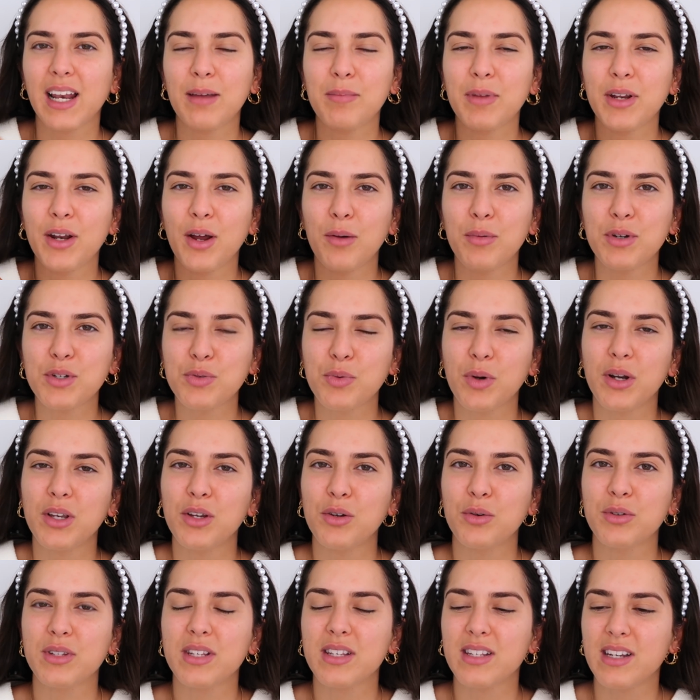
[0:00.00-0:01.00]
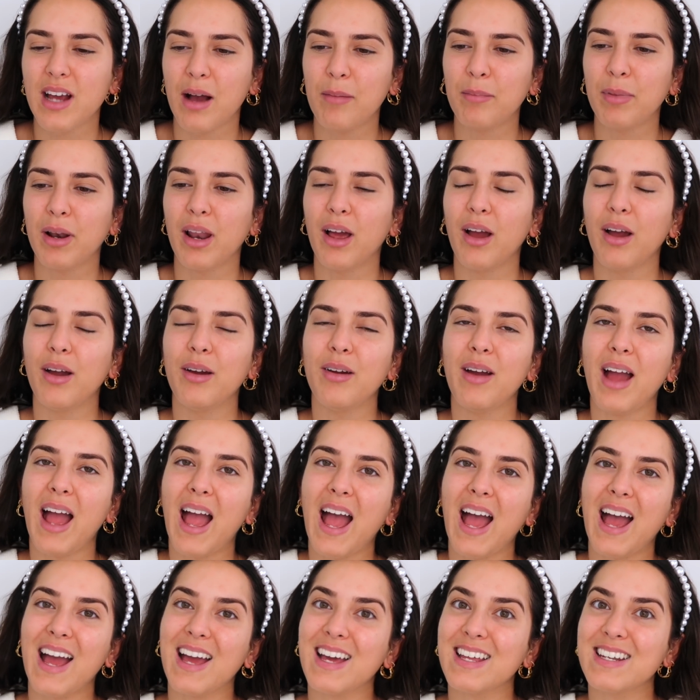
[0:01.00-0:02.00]
Let me know which one yours is down below,
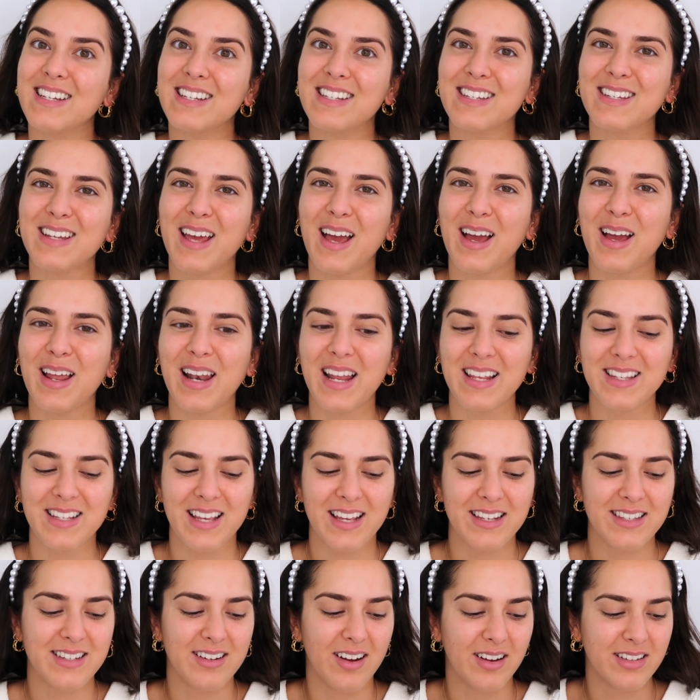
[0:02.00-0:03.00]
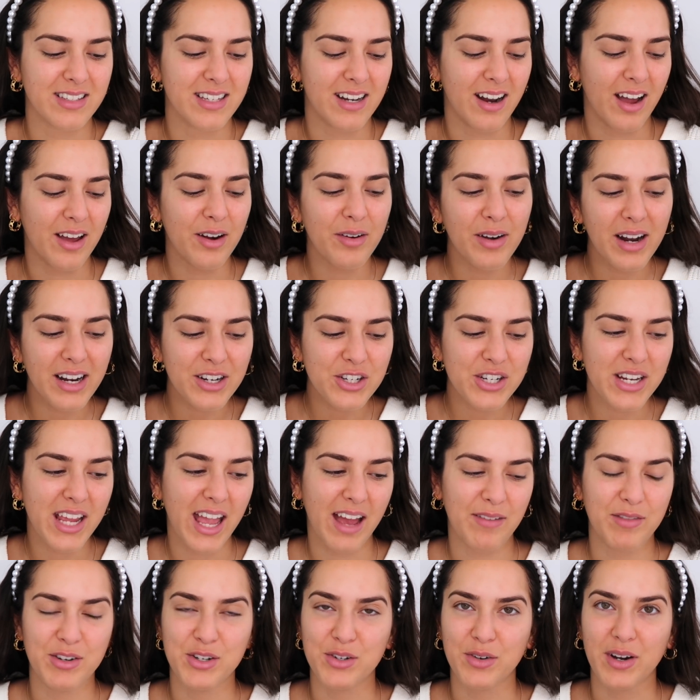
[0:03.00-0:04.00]
and uh, let's get started. I don't actually
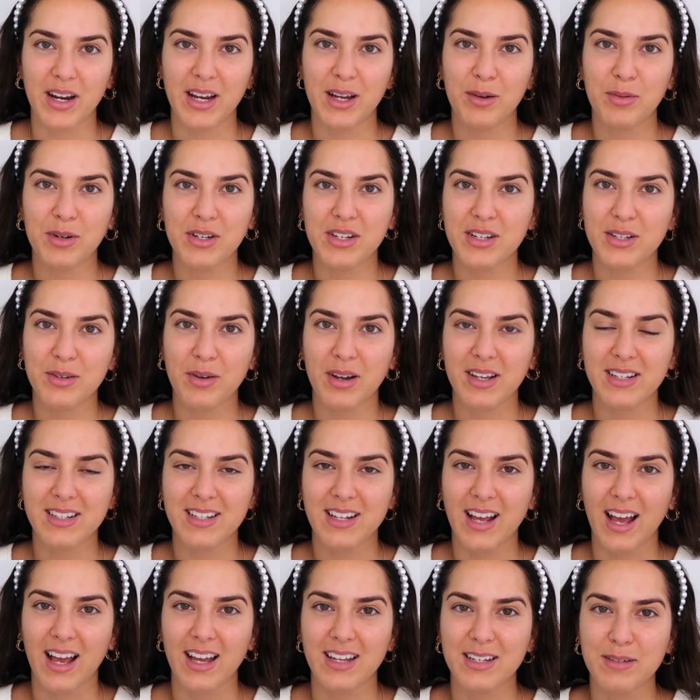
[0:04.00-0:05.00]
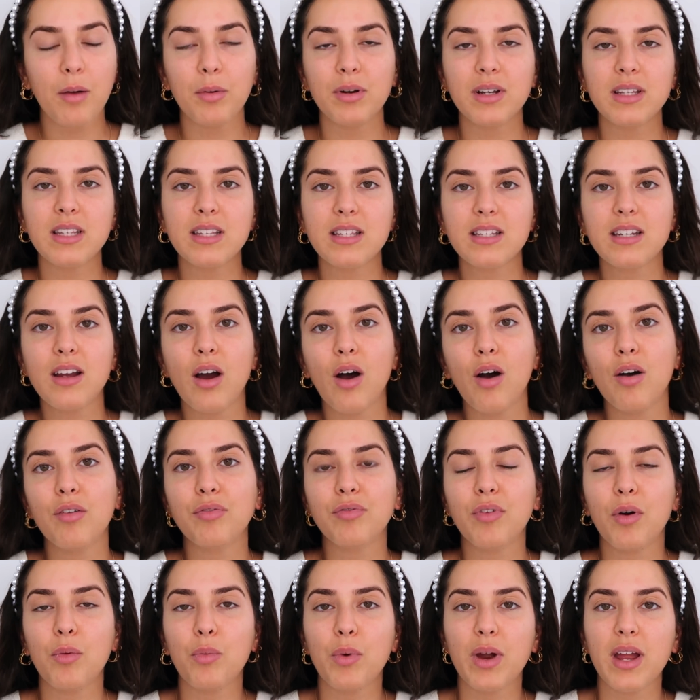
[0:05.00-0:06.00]
have a drink, which is quite sad. I wanted to start
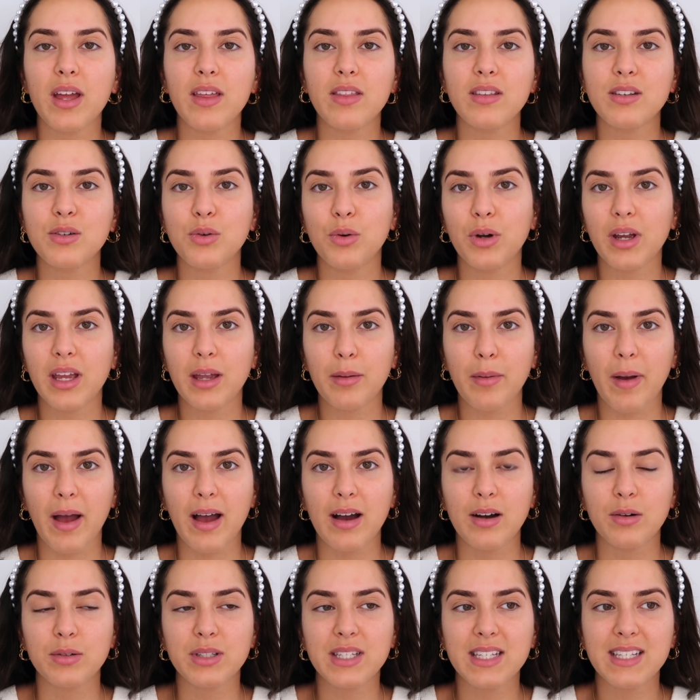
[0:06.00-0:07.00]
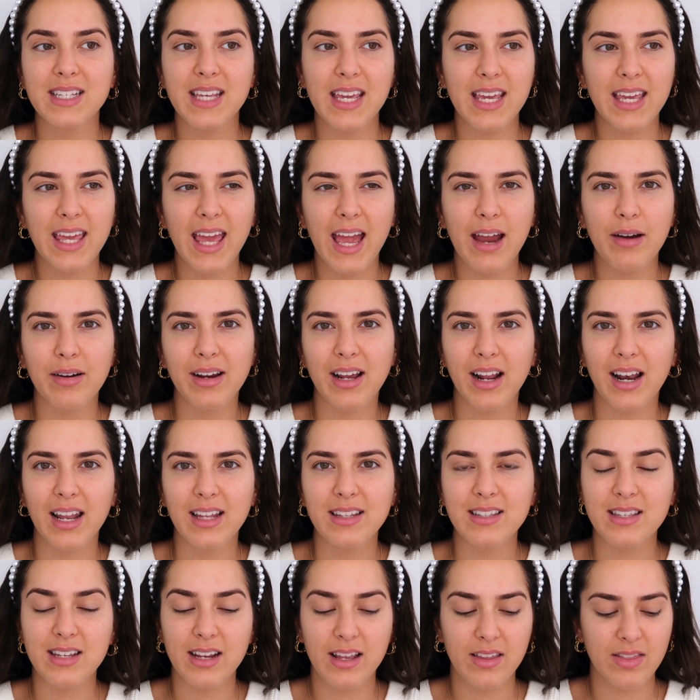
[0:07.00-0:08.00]
off with talking about skincare and
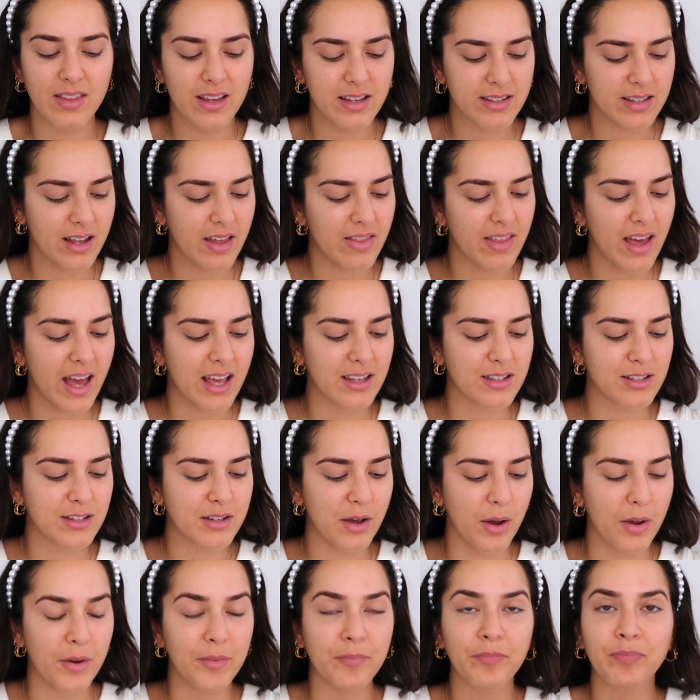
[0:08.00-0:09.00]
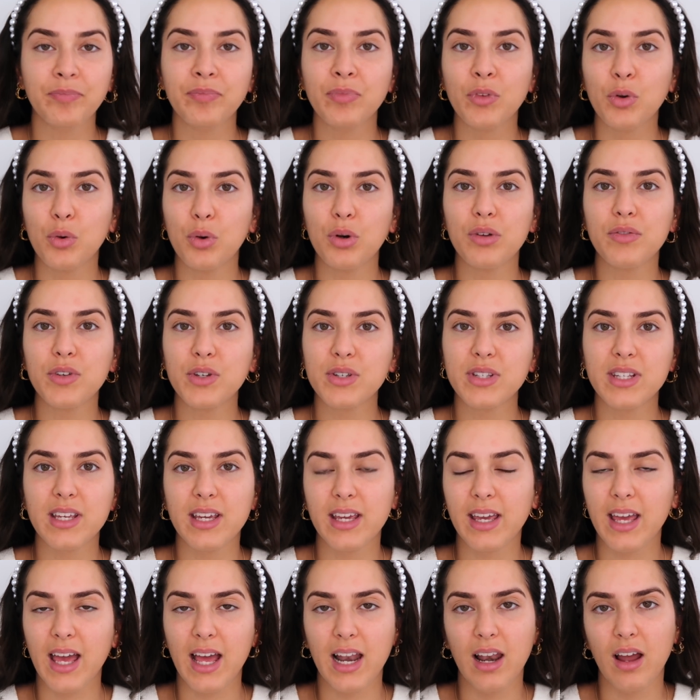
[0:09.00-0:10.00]
cleansing and things like that. So all of you
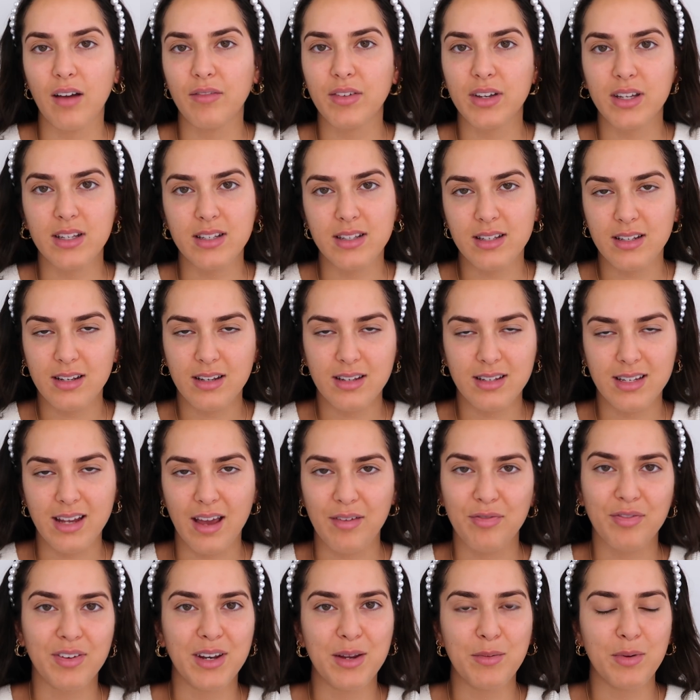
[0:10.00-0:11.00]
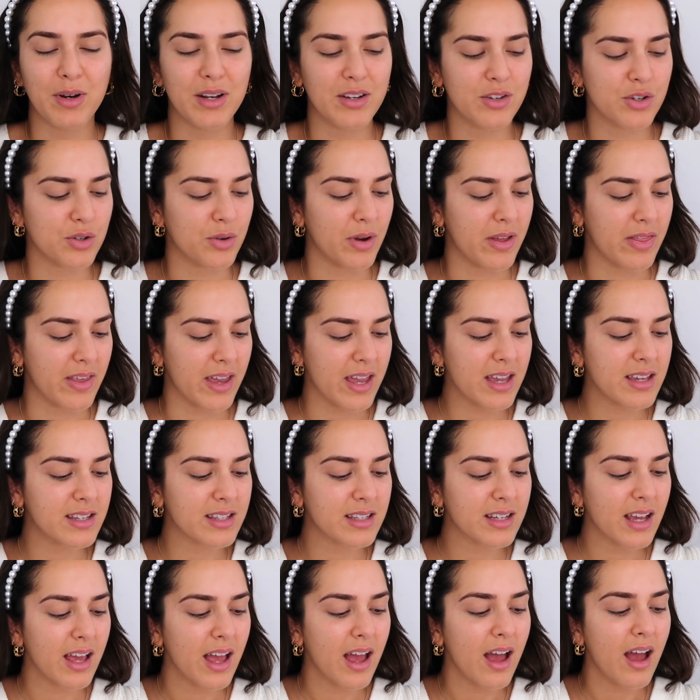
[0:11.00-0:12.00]
skincare lovers definitely will enjoy
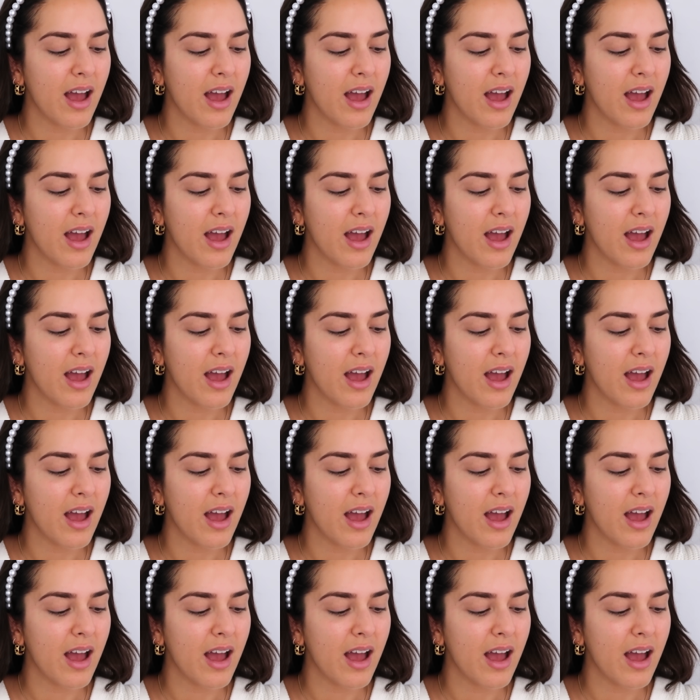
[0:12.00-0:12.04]
this.